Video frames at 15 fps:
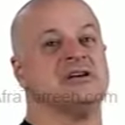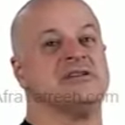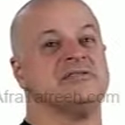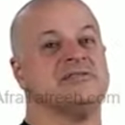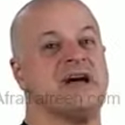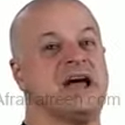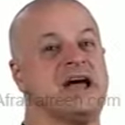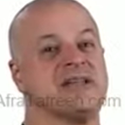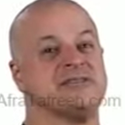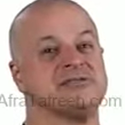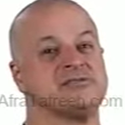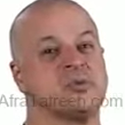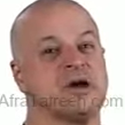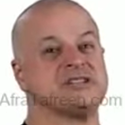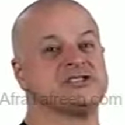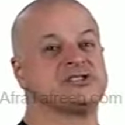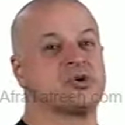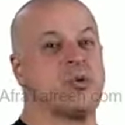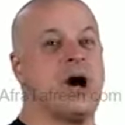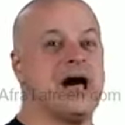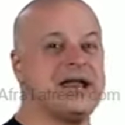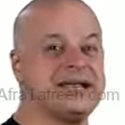And what
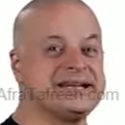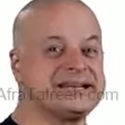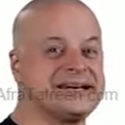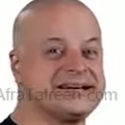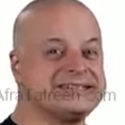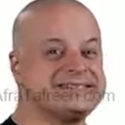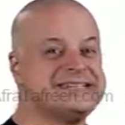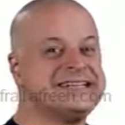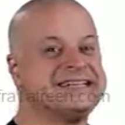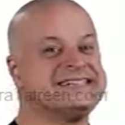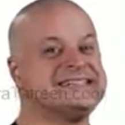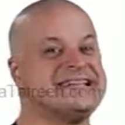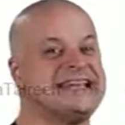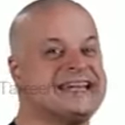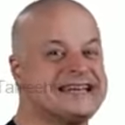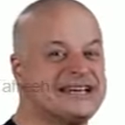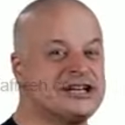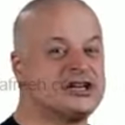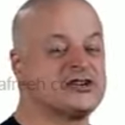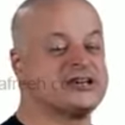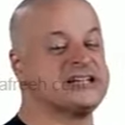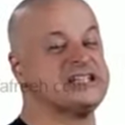squatting does is
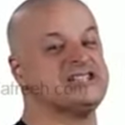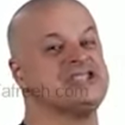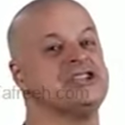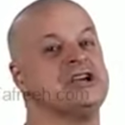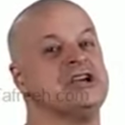increase